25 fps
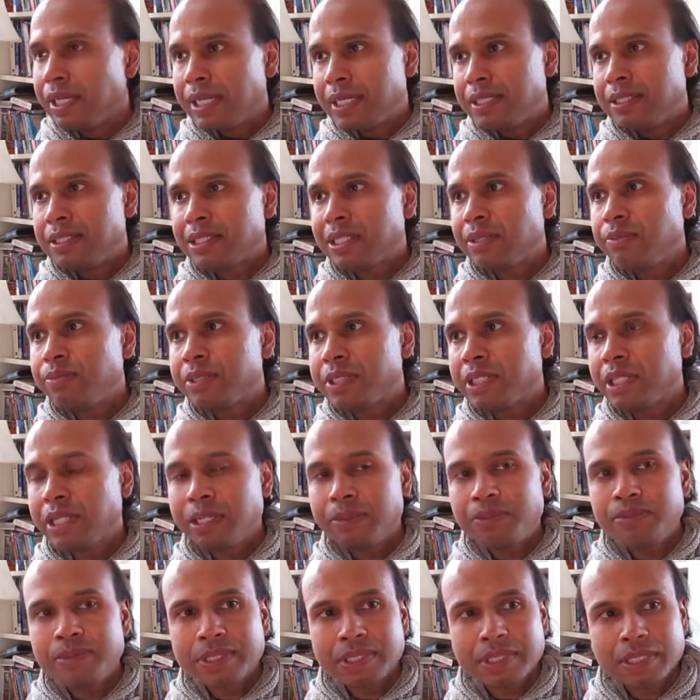And
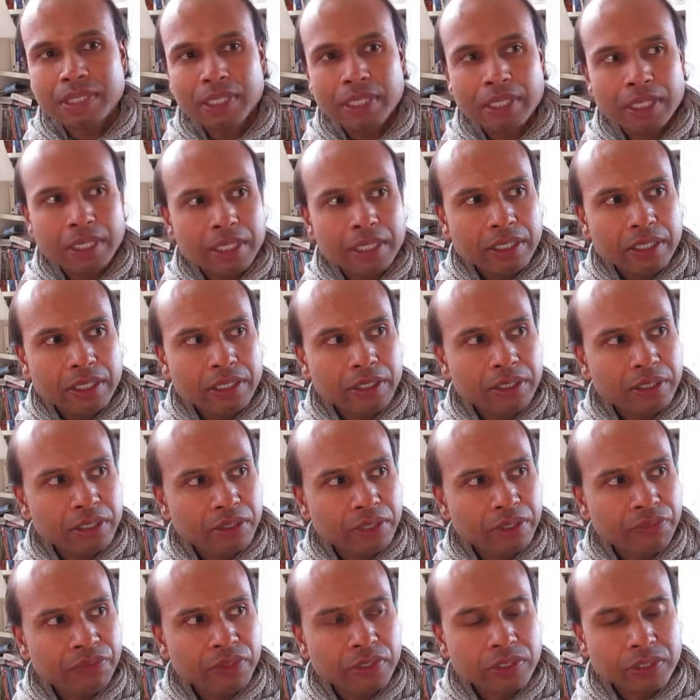sometimes, you know,
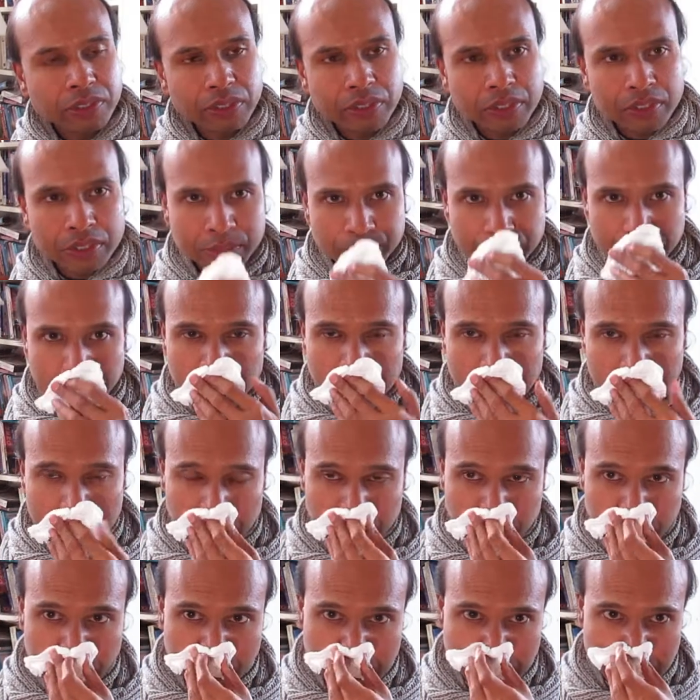if you're doing a
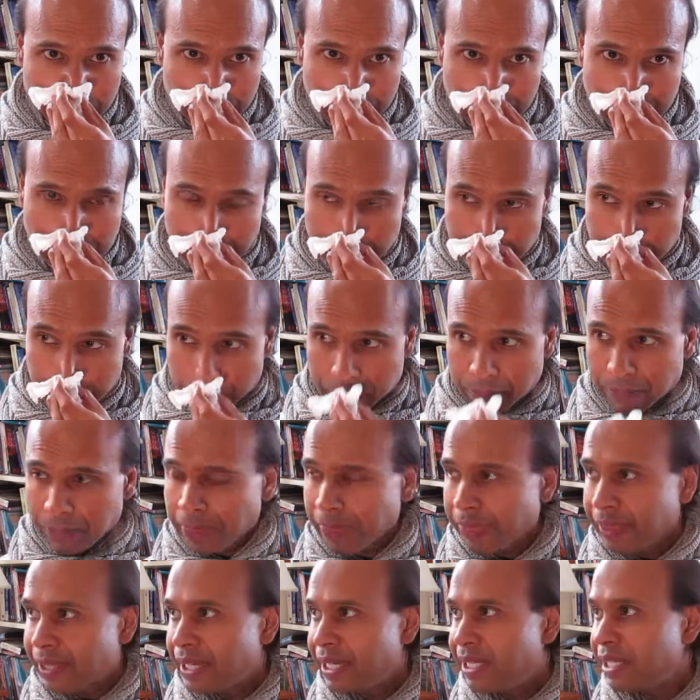spiritual work,
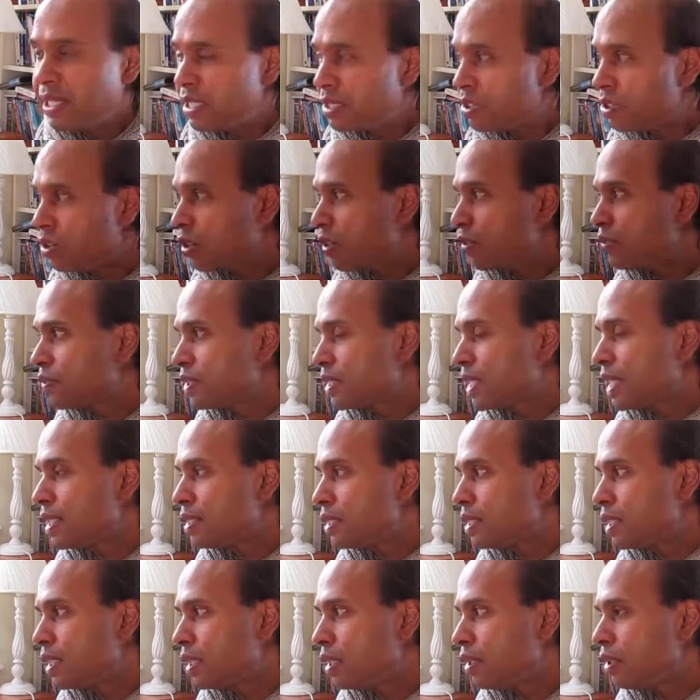it is
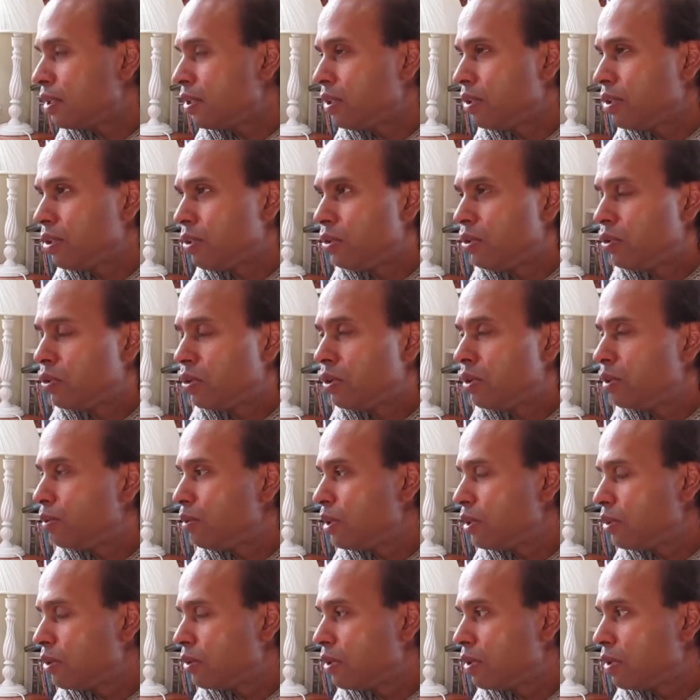offsetting your,
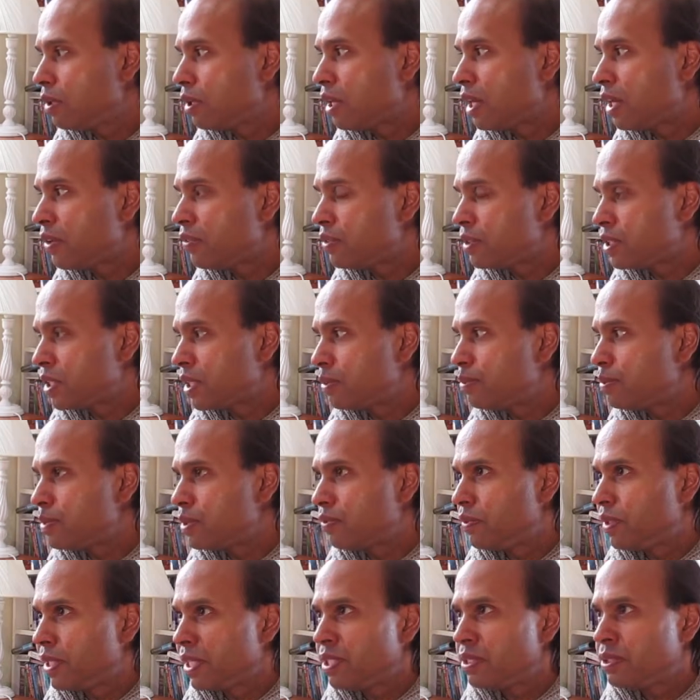your lifetimes
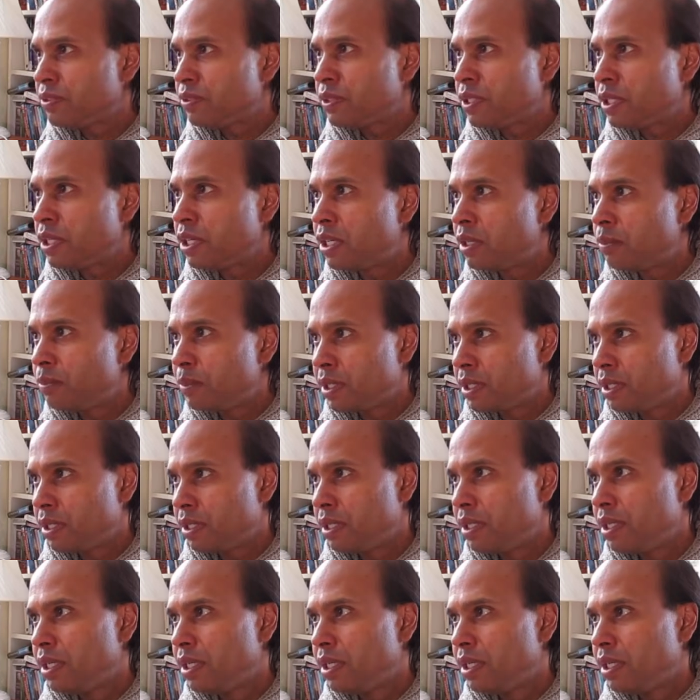of negative karma.